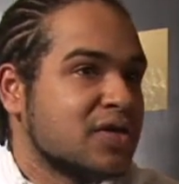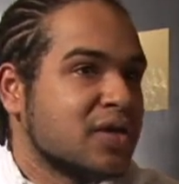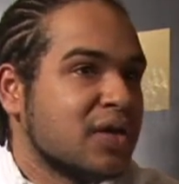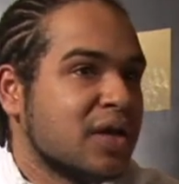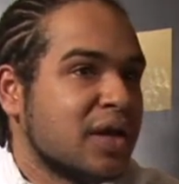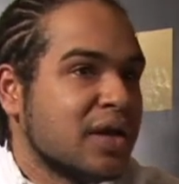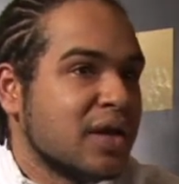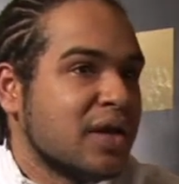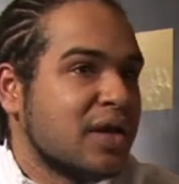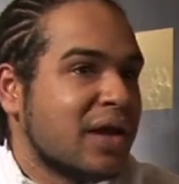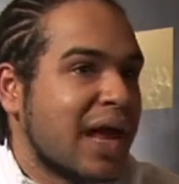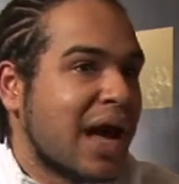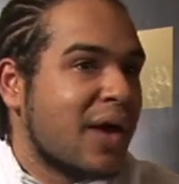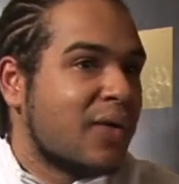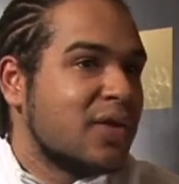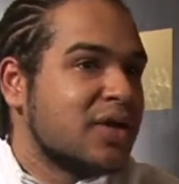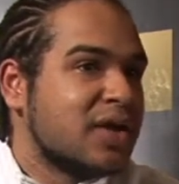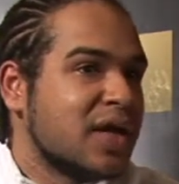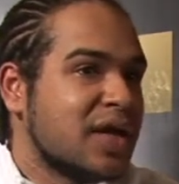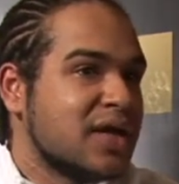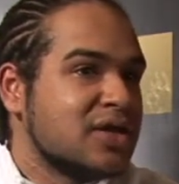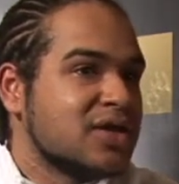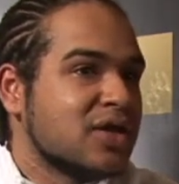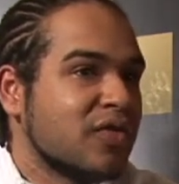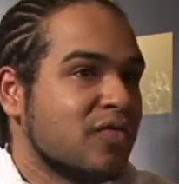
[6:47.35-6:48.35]
And
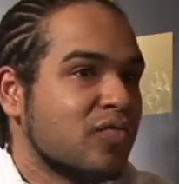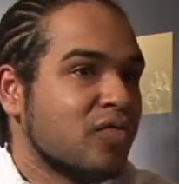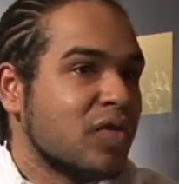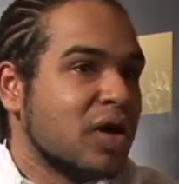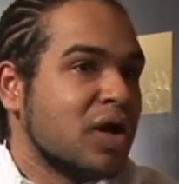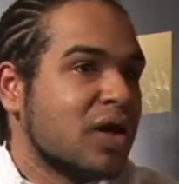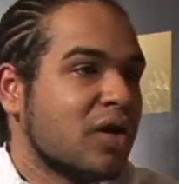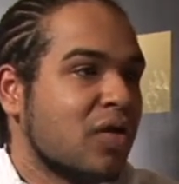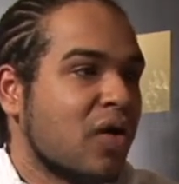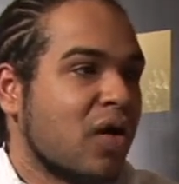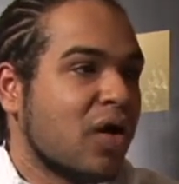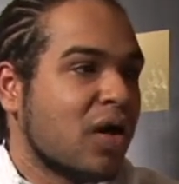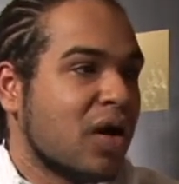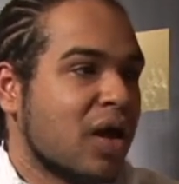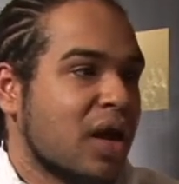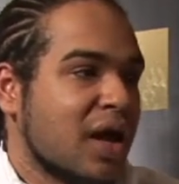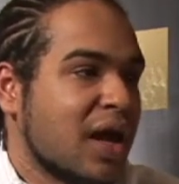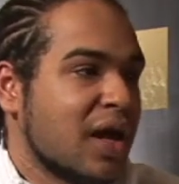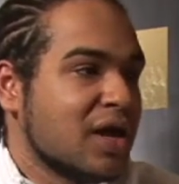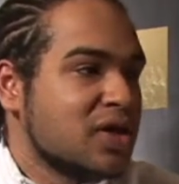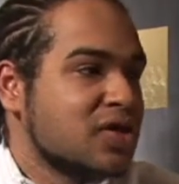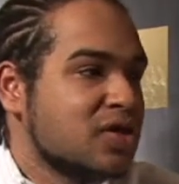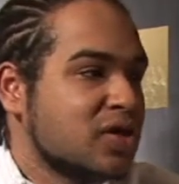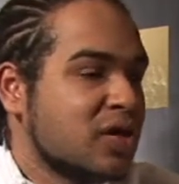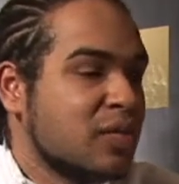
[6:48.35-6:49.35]
nowadays I've really got a
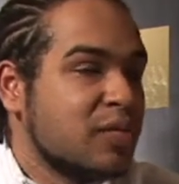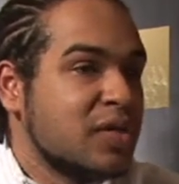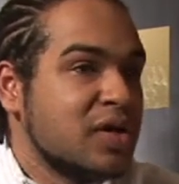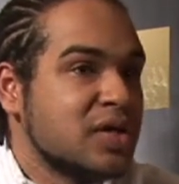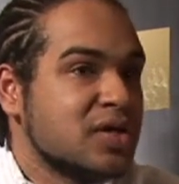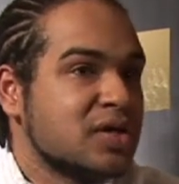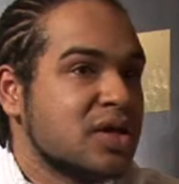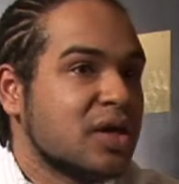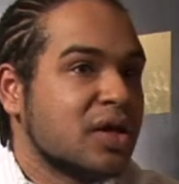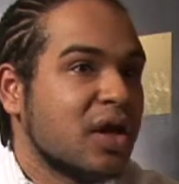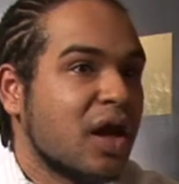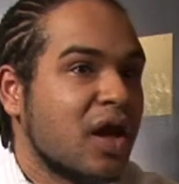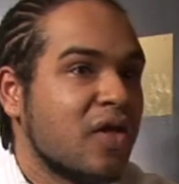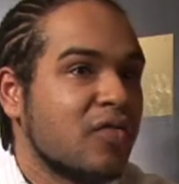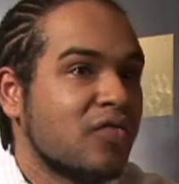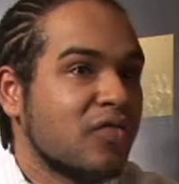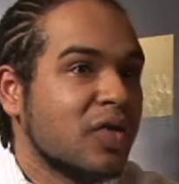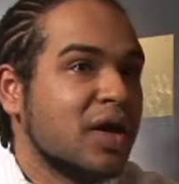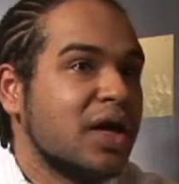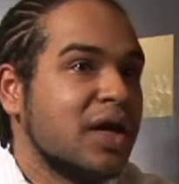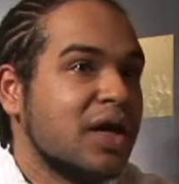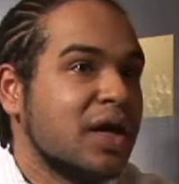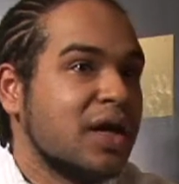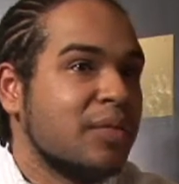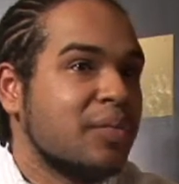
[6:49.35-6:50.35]
collection of music that I
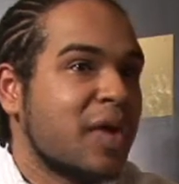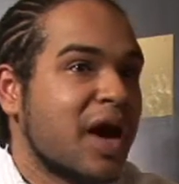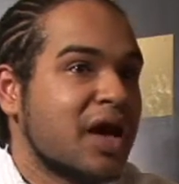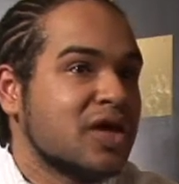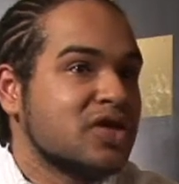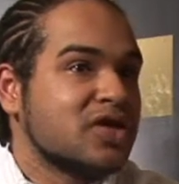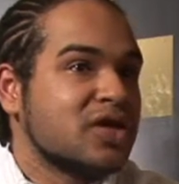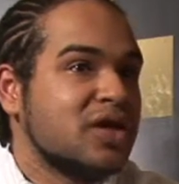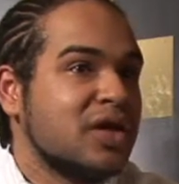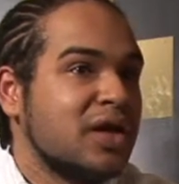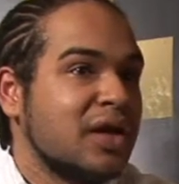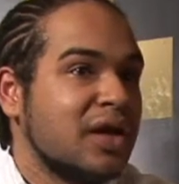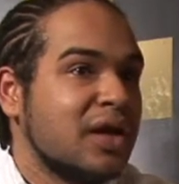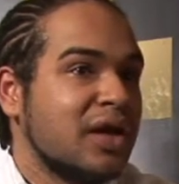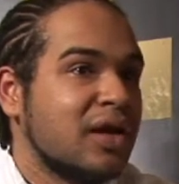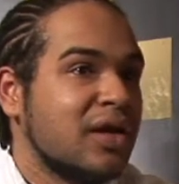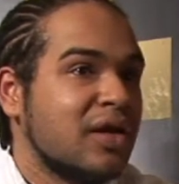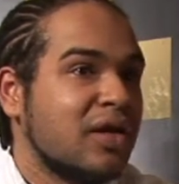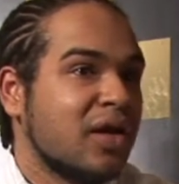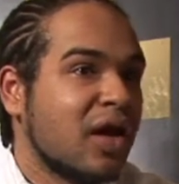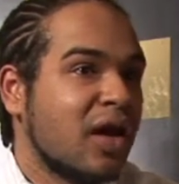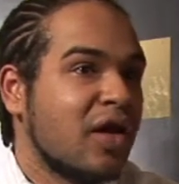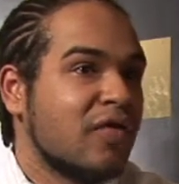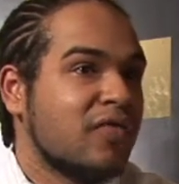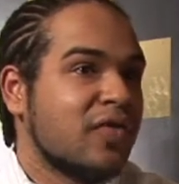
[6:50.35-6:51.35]
really passionately
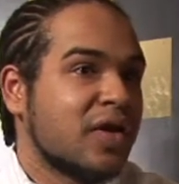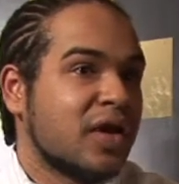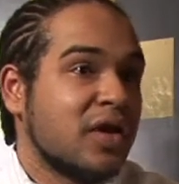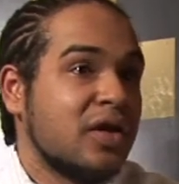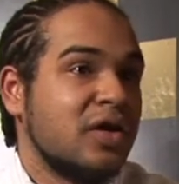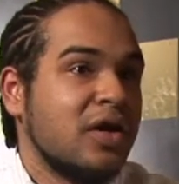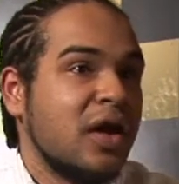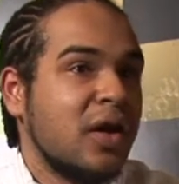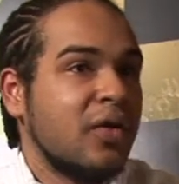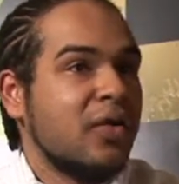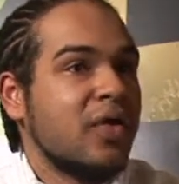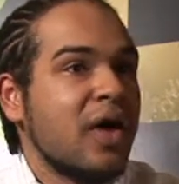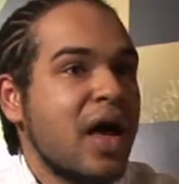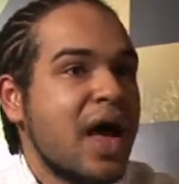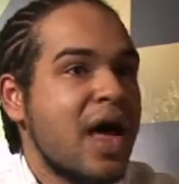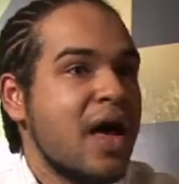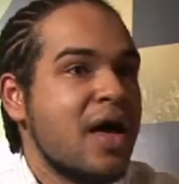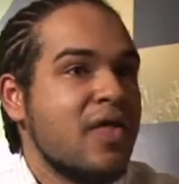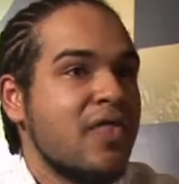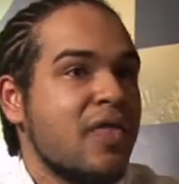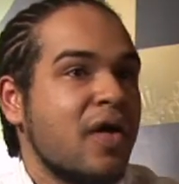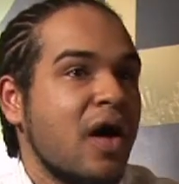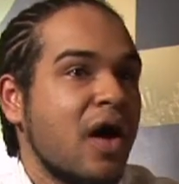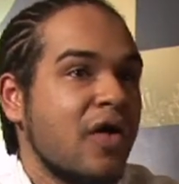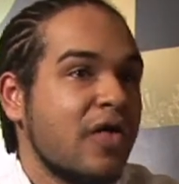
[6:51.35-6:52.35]
love, and I know
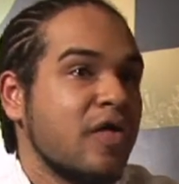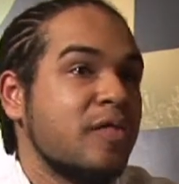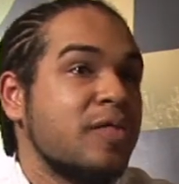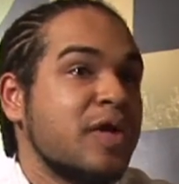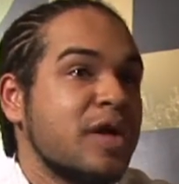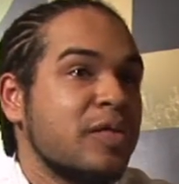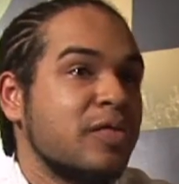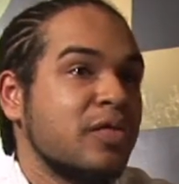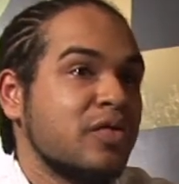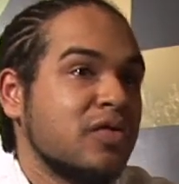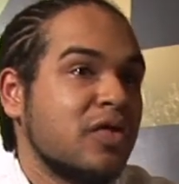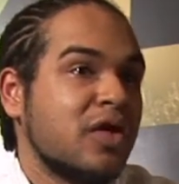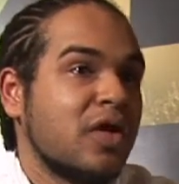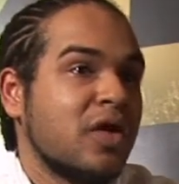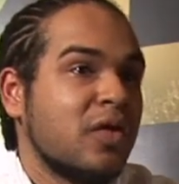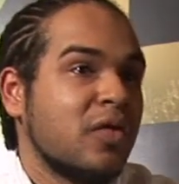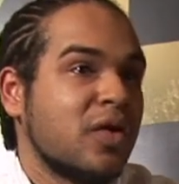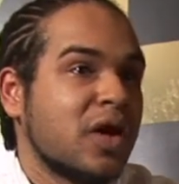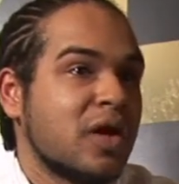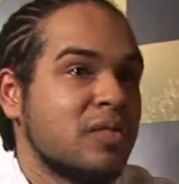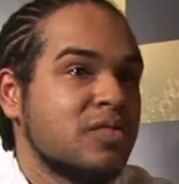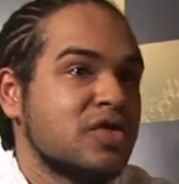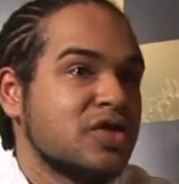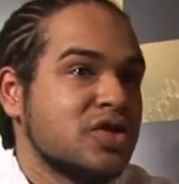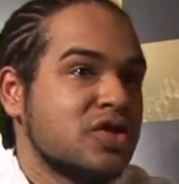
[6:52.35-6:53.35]
that other people do,
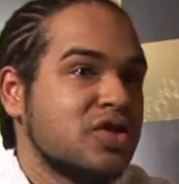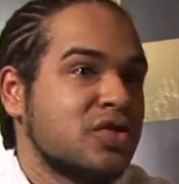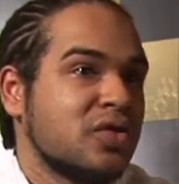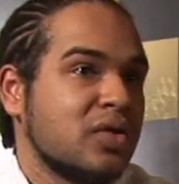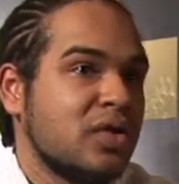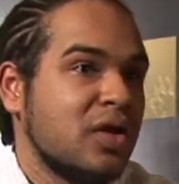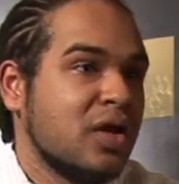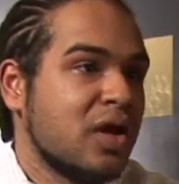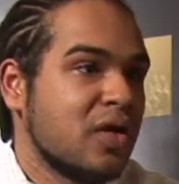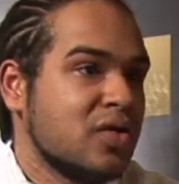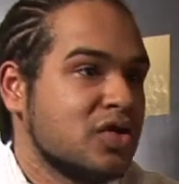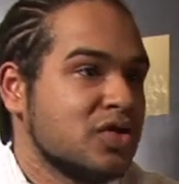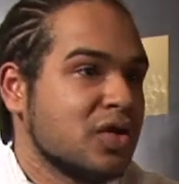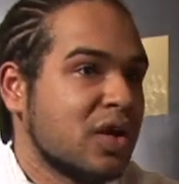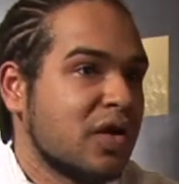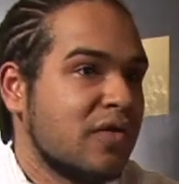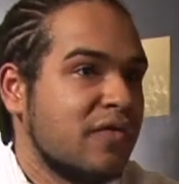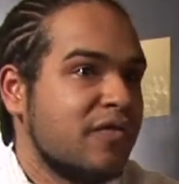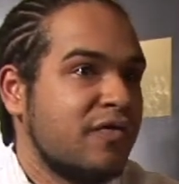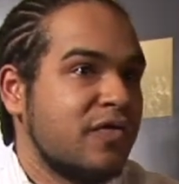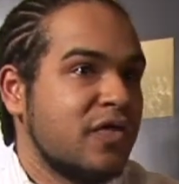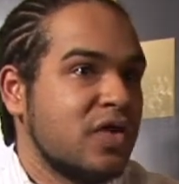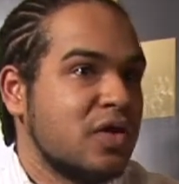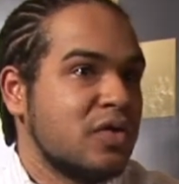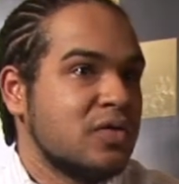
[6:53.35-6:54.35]
and I'm just, you know, trying to
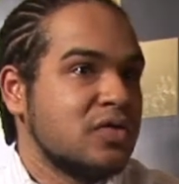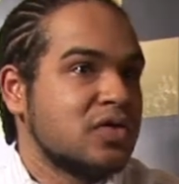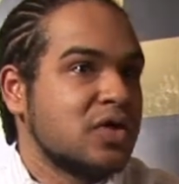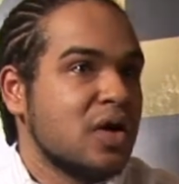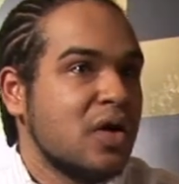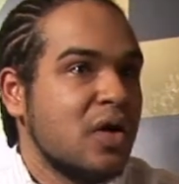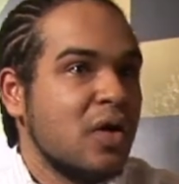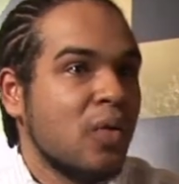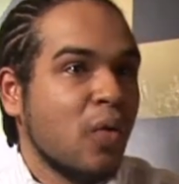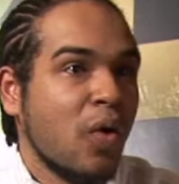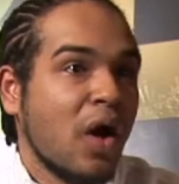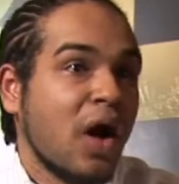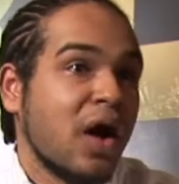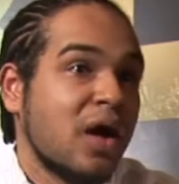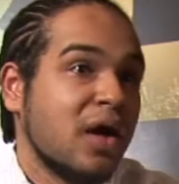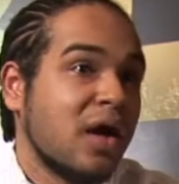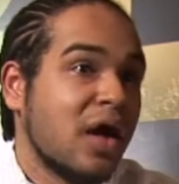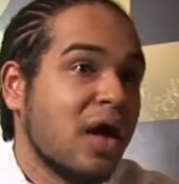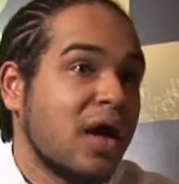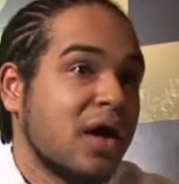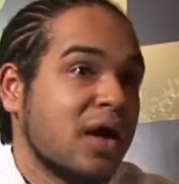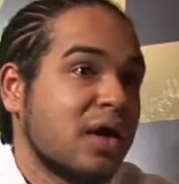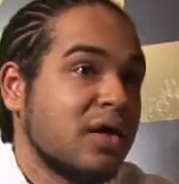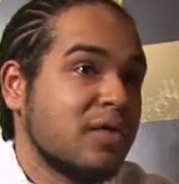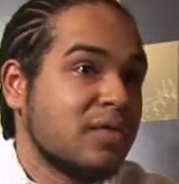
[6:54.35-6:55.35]
fuse what I
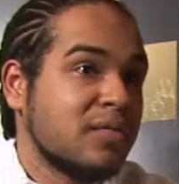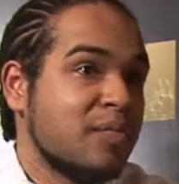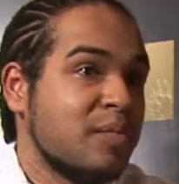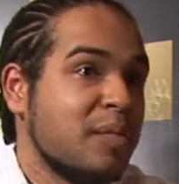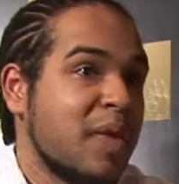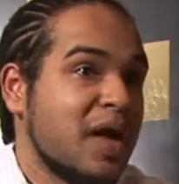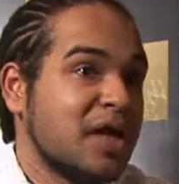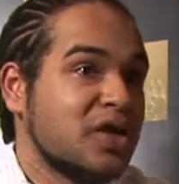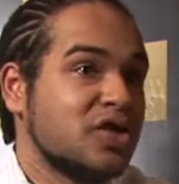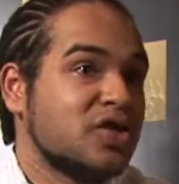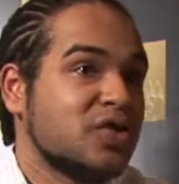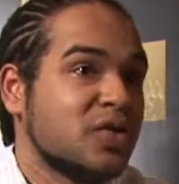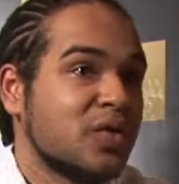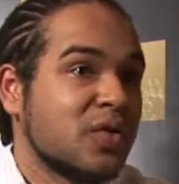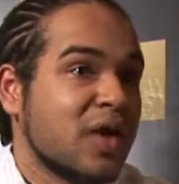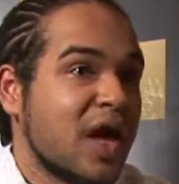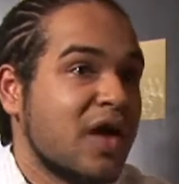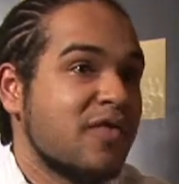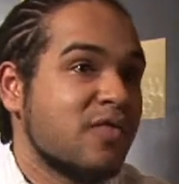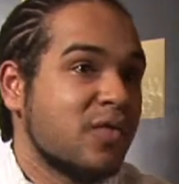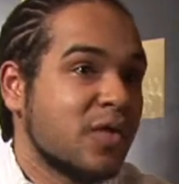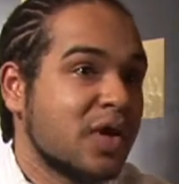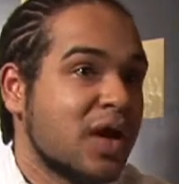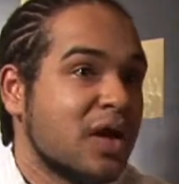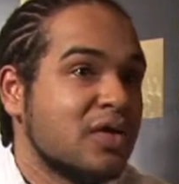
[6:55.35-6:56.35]
like and make sure that
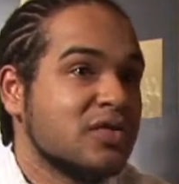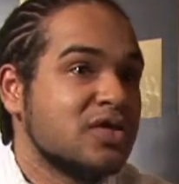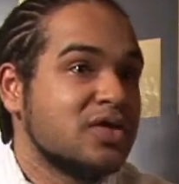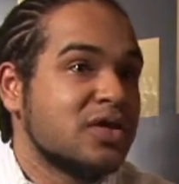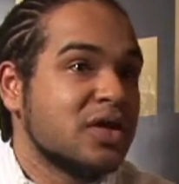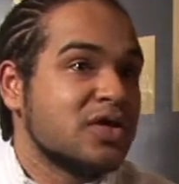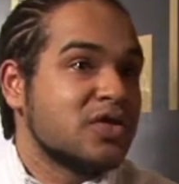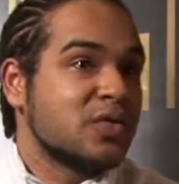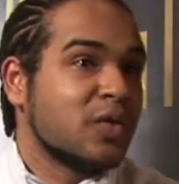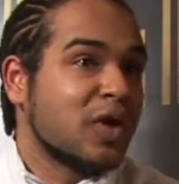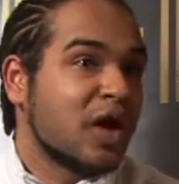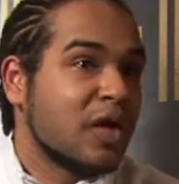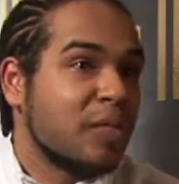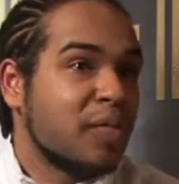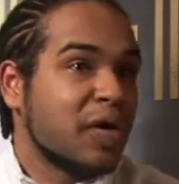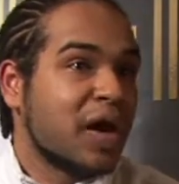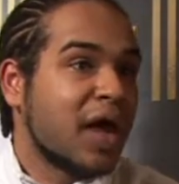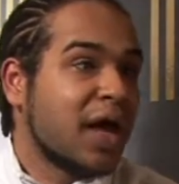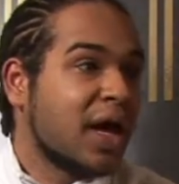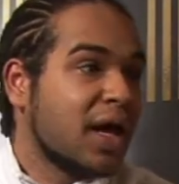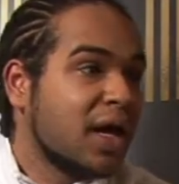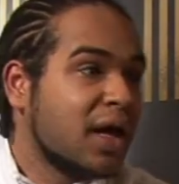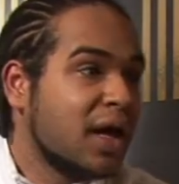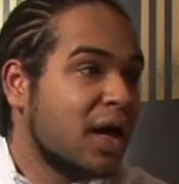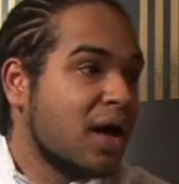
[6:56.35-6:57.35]
everyone else does when I
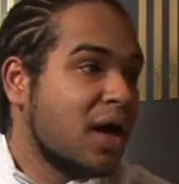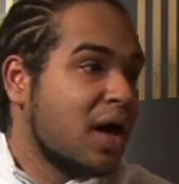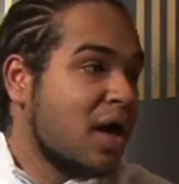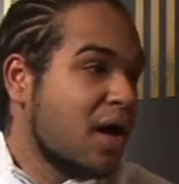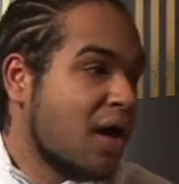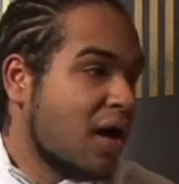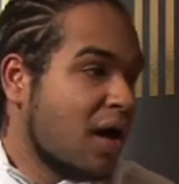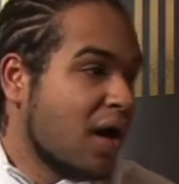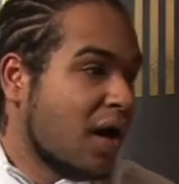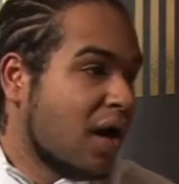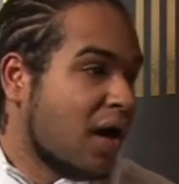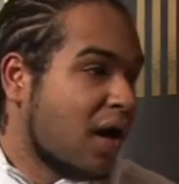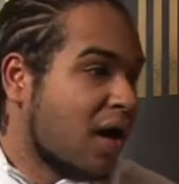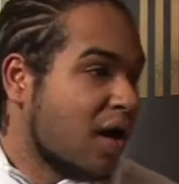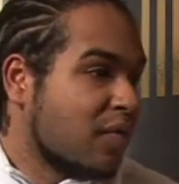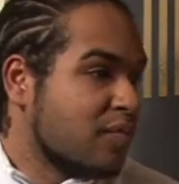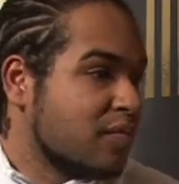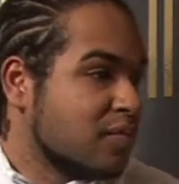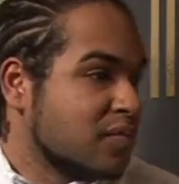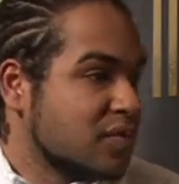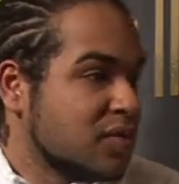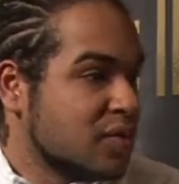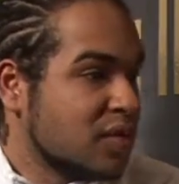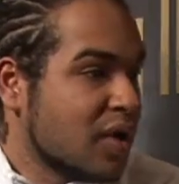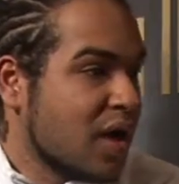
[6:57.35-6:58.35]
play,
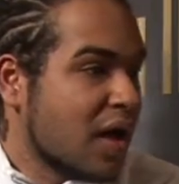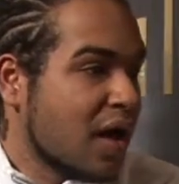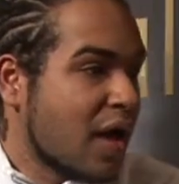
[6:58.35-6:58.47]
and